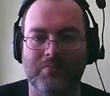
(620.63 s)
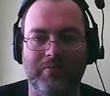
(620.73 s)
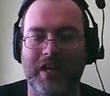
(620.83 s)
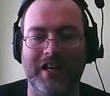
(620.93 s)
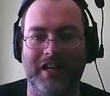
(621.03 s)

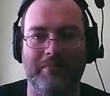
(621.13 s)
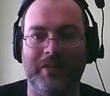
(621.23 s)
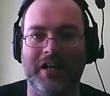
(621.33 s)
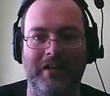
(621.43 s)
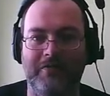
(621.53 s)
Plenty,
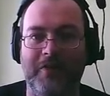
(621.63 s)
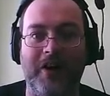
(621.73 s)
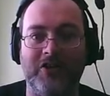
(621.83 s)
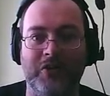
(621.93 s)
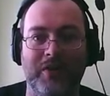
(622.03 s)
plenty.
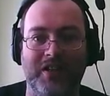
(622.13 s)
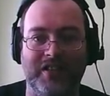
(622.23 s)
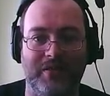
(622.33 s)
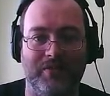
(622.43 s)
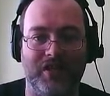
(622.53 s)
Far too many
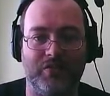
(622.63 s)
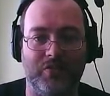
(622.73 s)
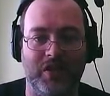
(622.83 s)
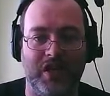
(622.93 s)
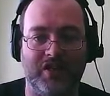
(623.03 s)
times. That's
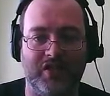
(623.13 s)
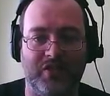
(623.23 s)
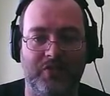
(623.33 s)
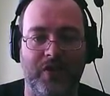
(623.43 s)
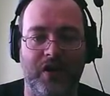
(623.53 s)
what the answer
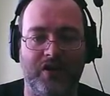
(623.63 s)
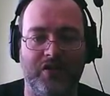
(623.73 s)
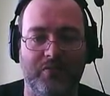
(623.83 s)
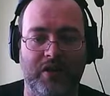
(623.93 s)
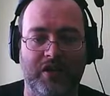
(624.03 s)
is. Far
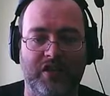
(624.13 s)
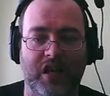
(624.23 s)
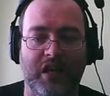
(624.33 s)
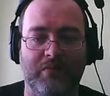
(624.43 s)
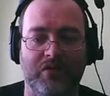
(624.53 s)
too many
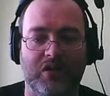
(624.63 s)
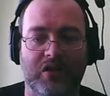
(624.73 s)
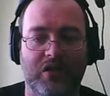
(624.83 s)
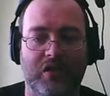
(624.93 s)
times.